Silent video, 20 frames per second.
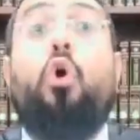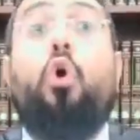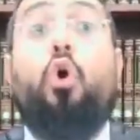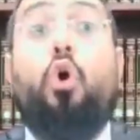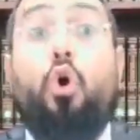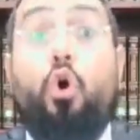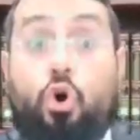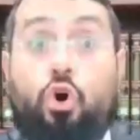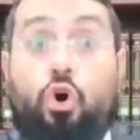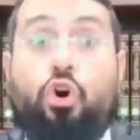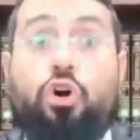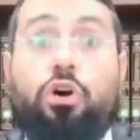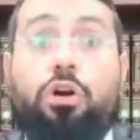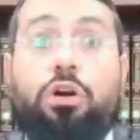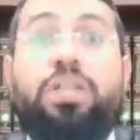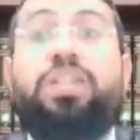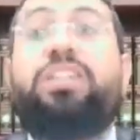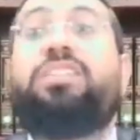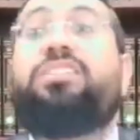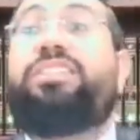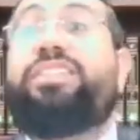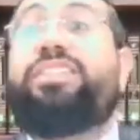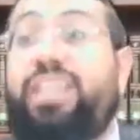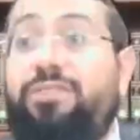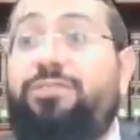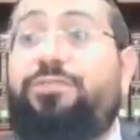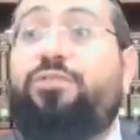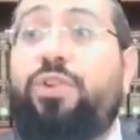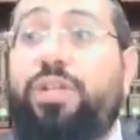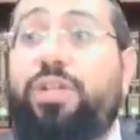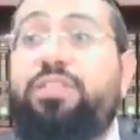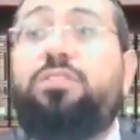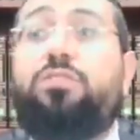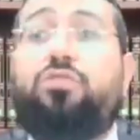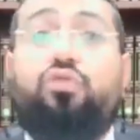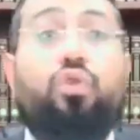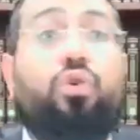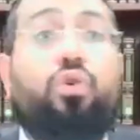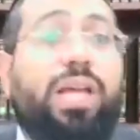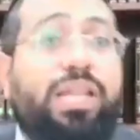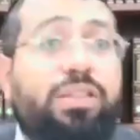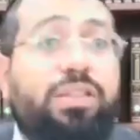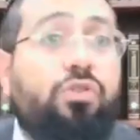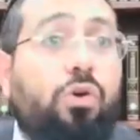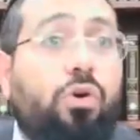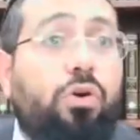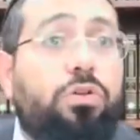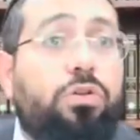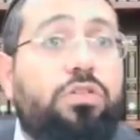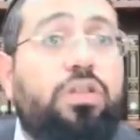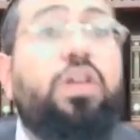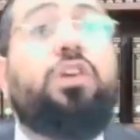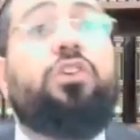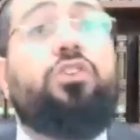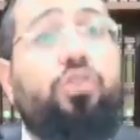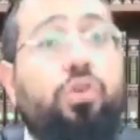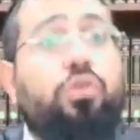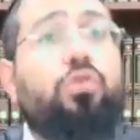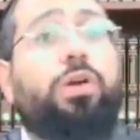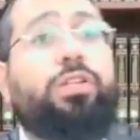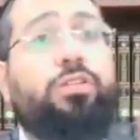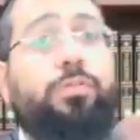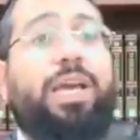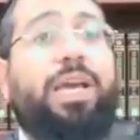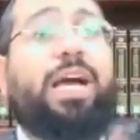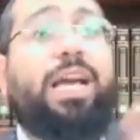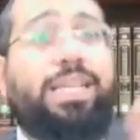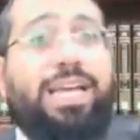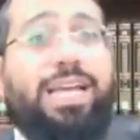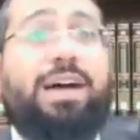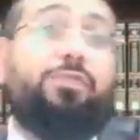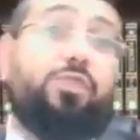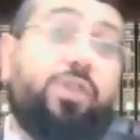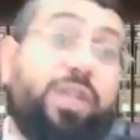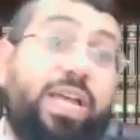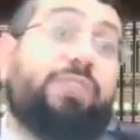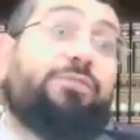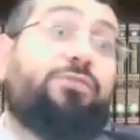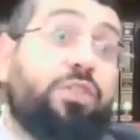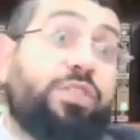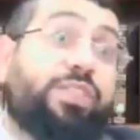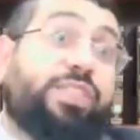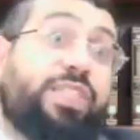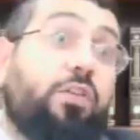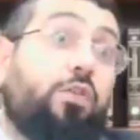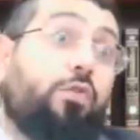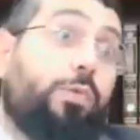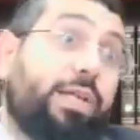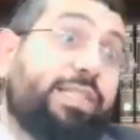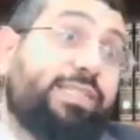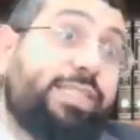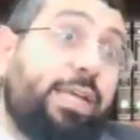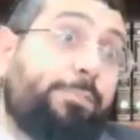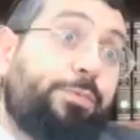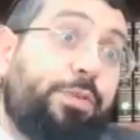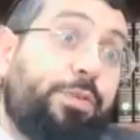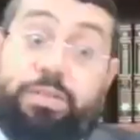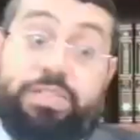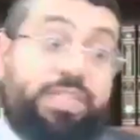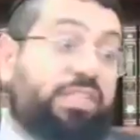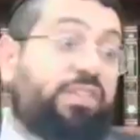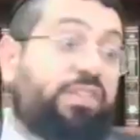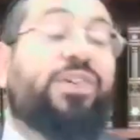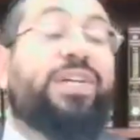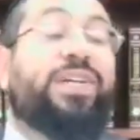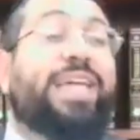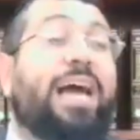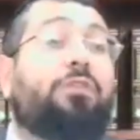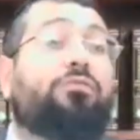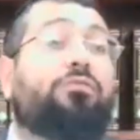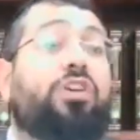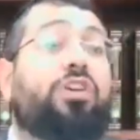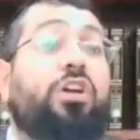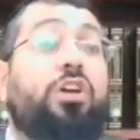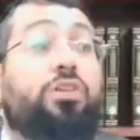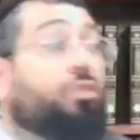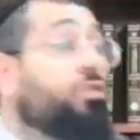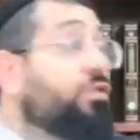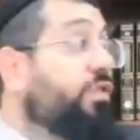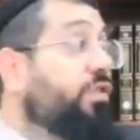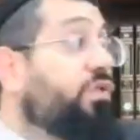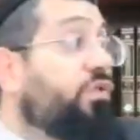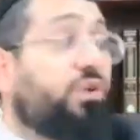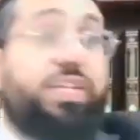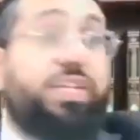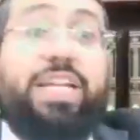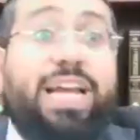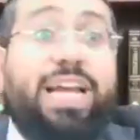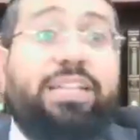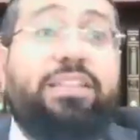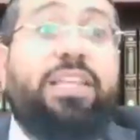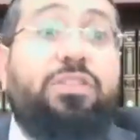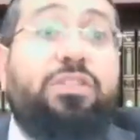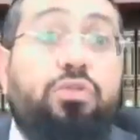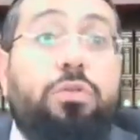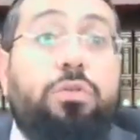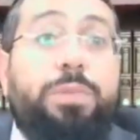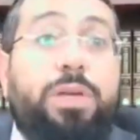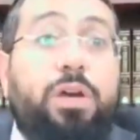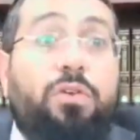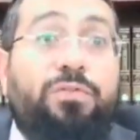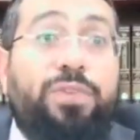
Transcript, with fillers: or different toladot, you're going to be chayav on every single one separately. It's a different count. There's 39 that you could be